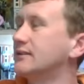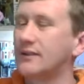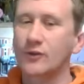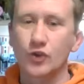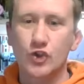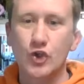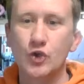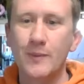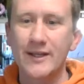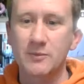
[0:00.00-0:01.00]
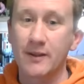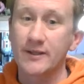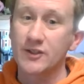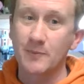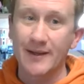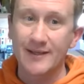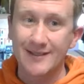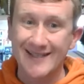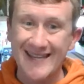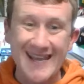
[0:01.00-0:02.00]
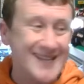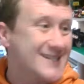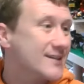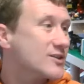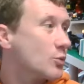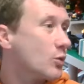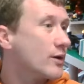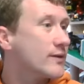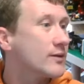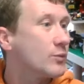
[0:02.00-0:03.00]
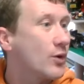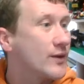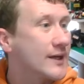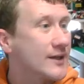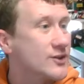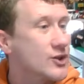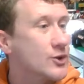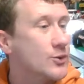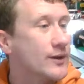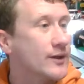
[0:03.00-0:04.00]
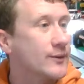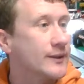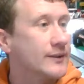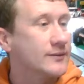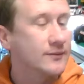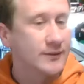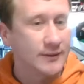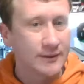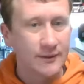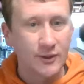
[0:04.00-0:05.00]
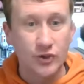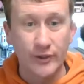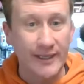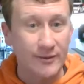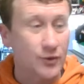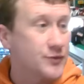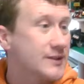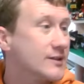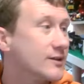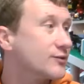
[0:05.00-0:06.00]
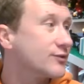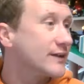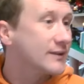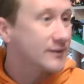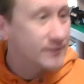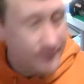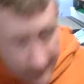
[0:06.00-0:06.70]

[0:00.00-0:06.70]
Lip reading: I've got 2 base plates of space. That's it. So what are the next 2 that are going in? The treehouse obviously isn't going to fit in there.